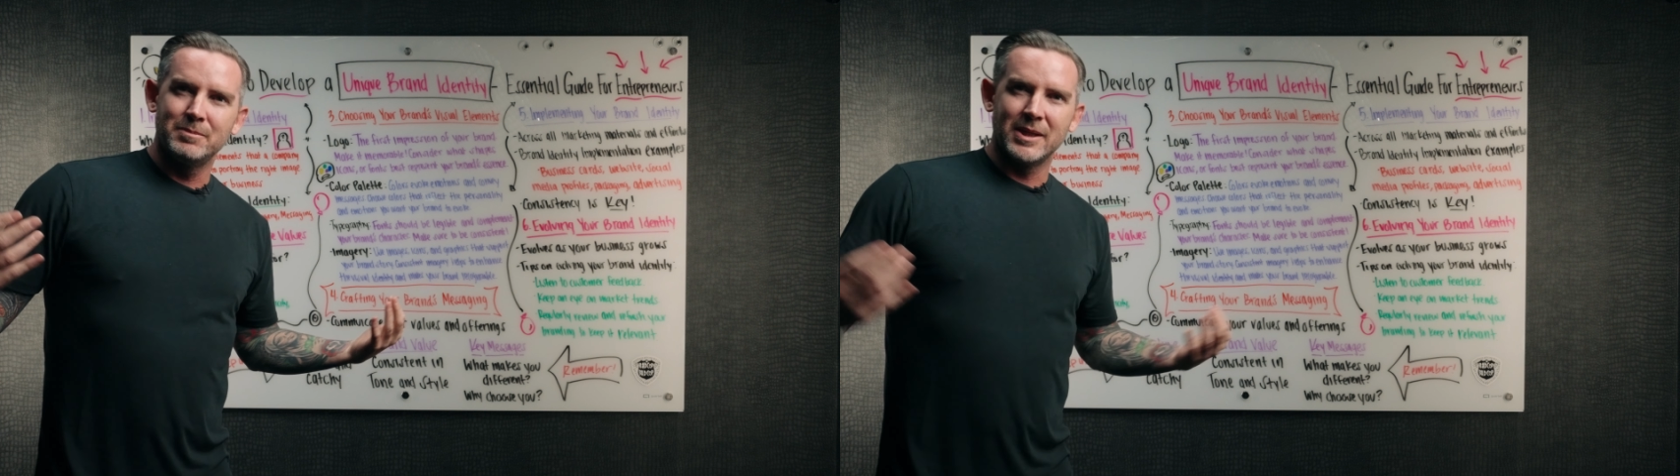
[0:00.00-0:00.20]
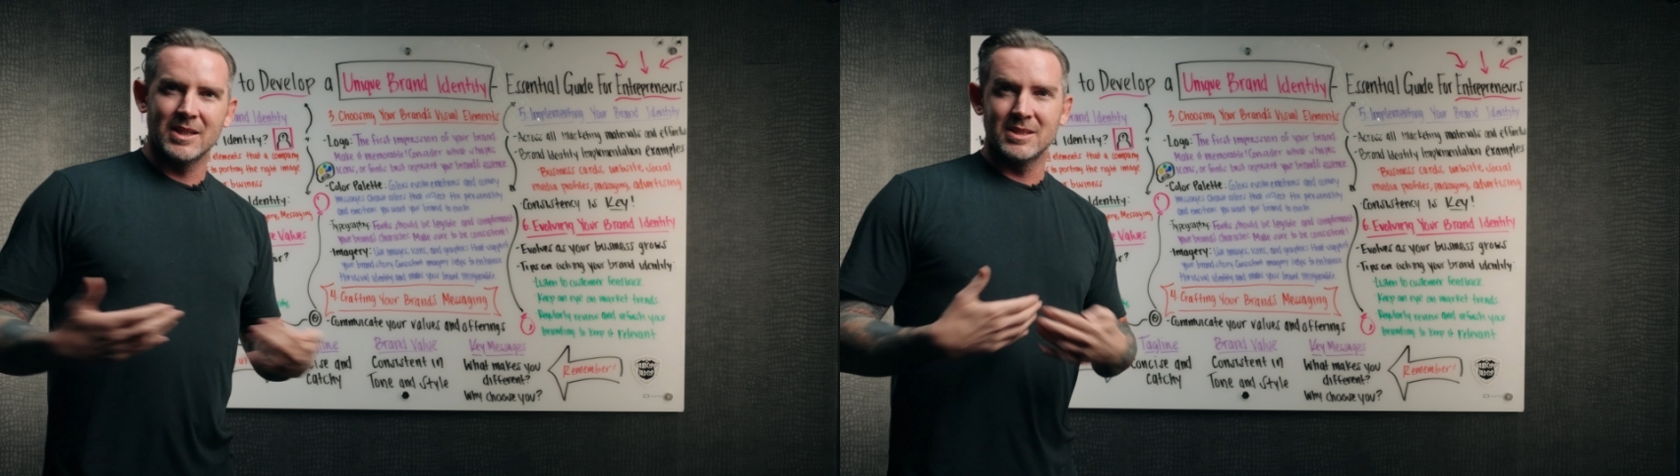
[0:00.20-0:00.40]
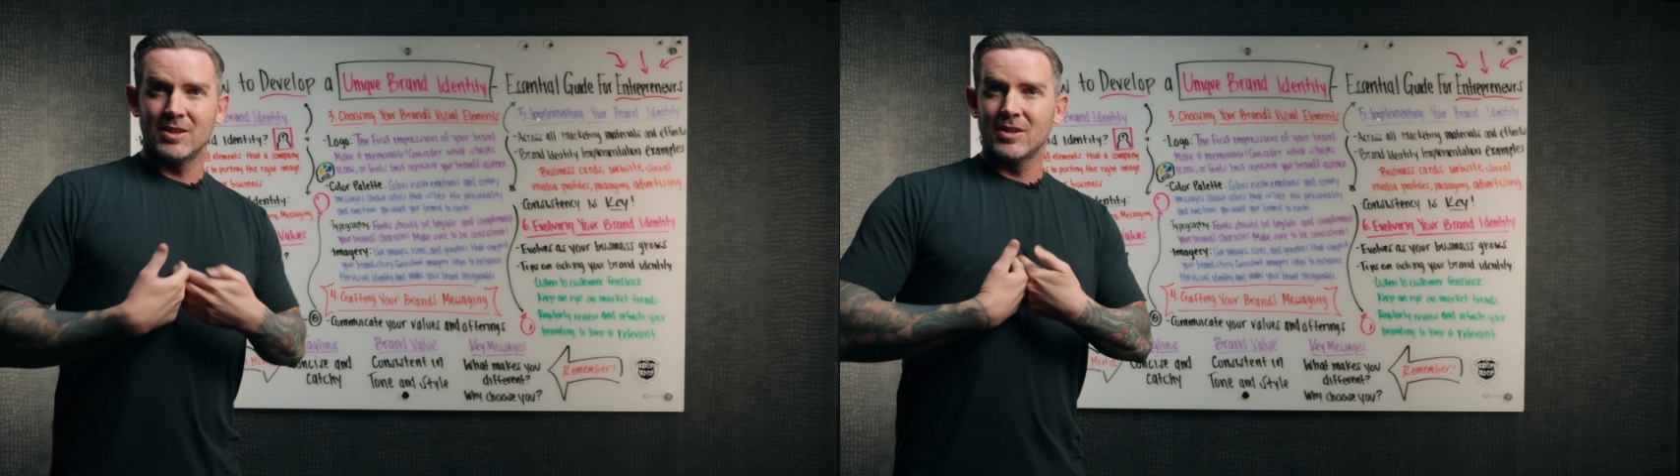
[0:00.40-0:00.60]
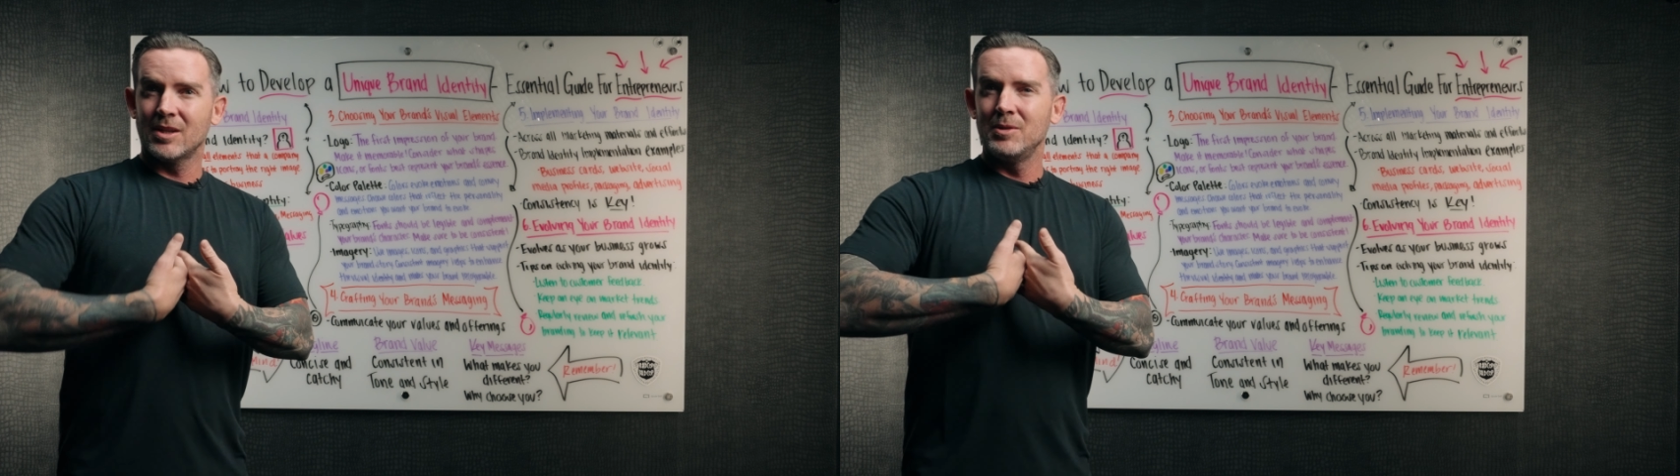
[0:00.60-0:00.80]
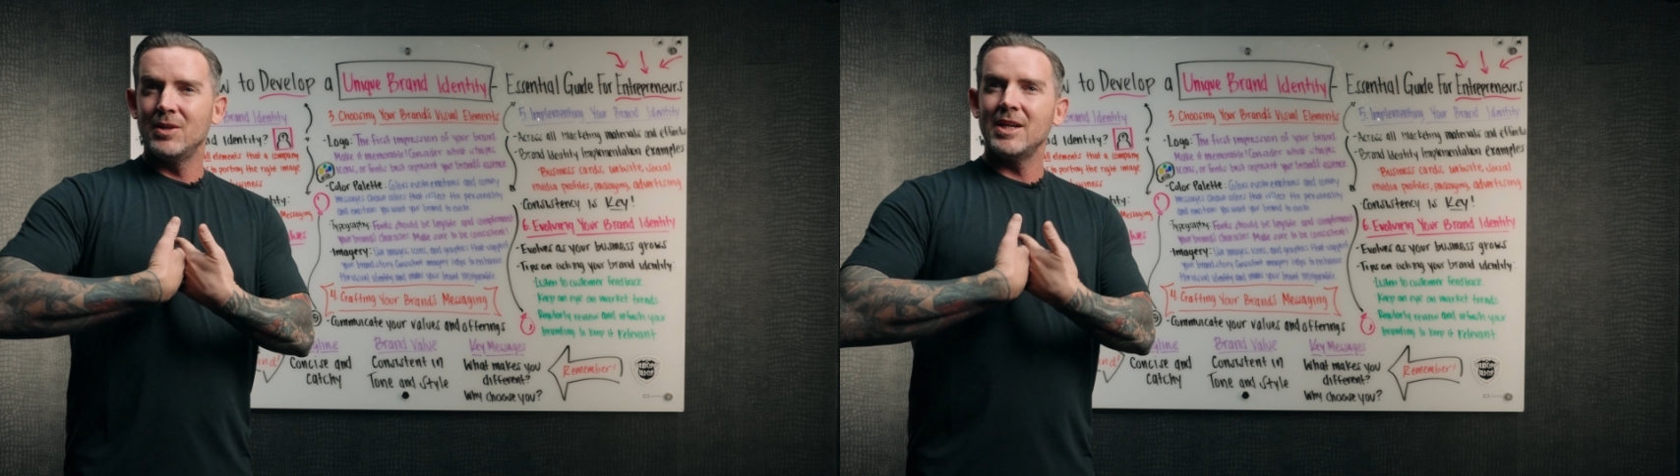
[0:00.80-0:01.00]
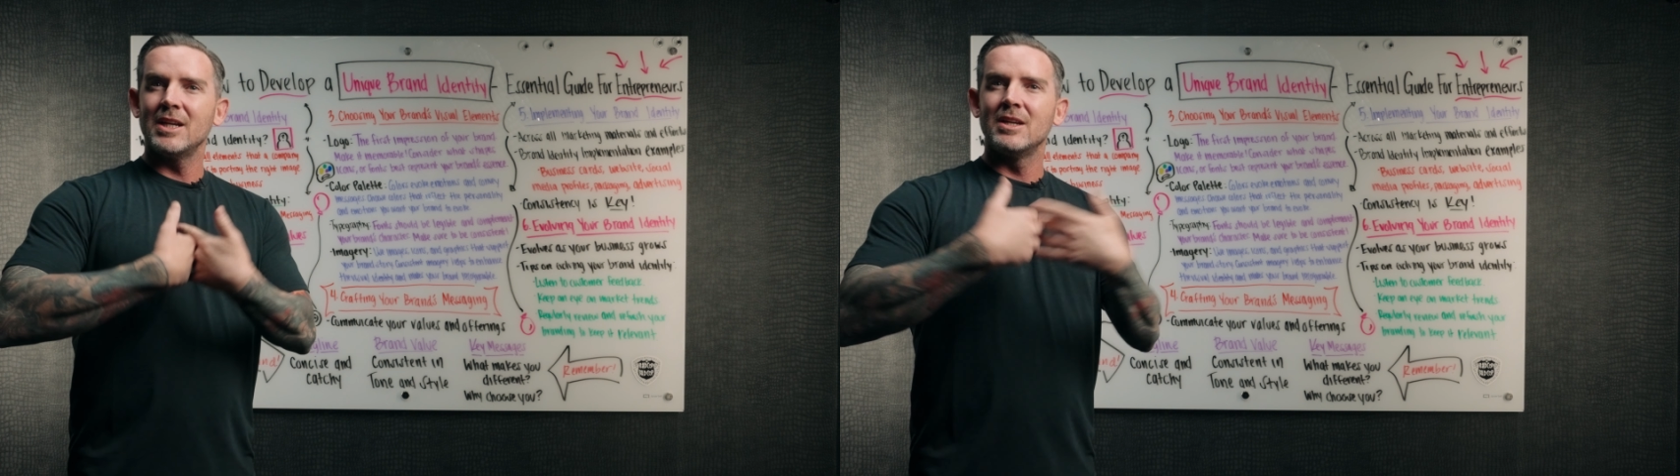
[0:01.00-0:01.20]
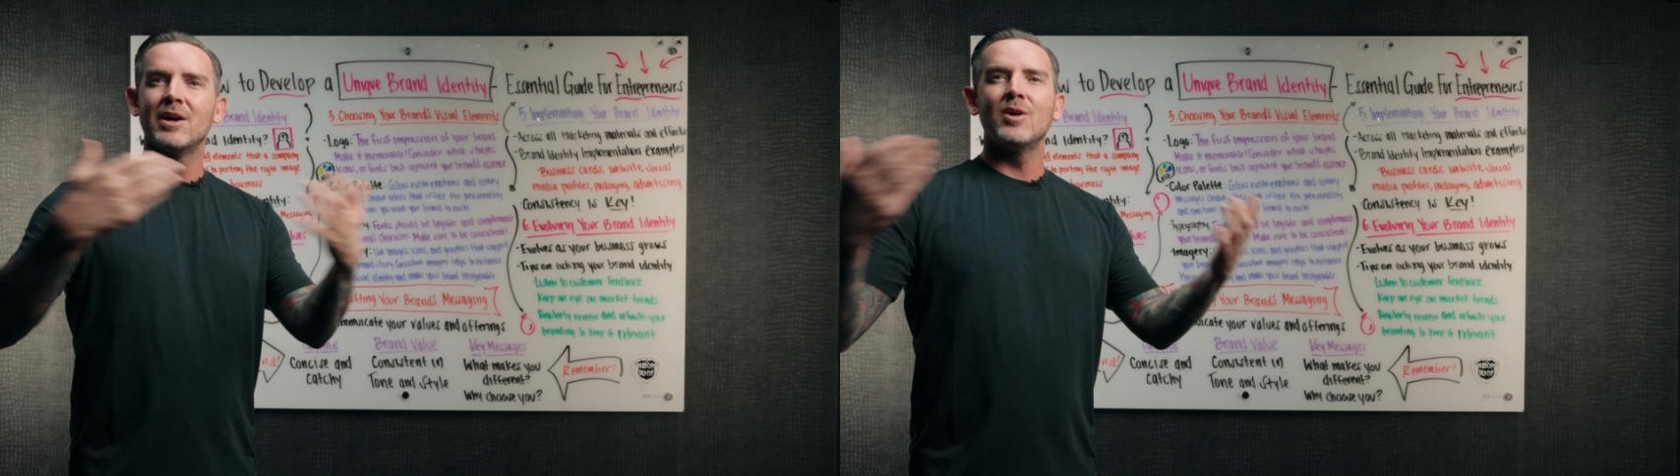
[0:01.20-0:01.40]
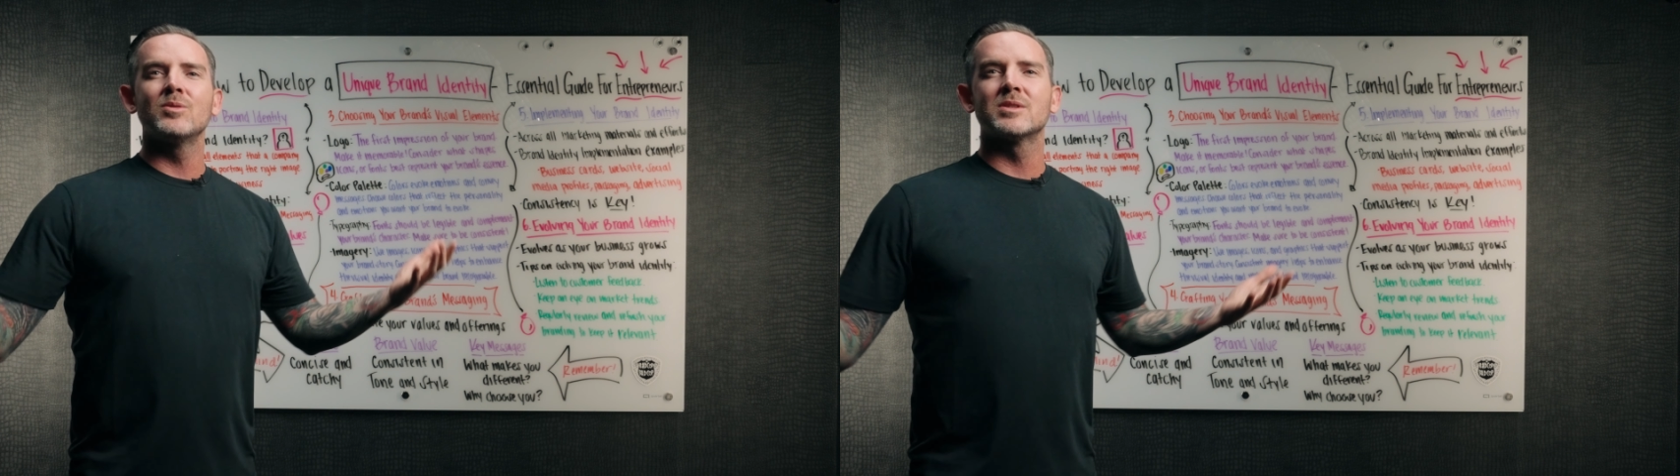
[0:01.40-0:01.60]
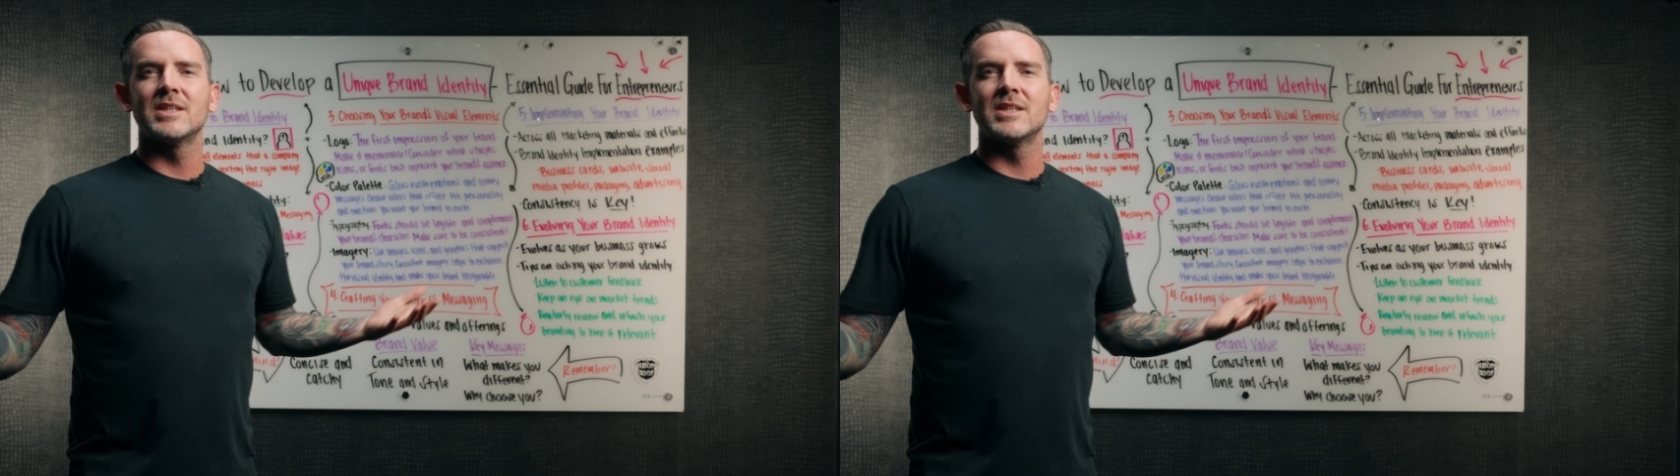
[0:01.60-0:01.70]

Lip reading: because your community knows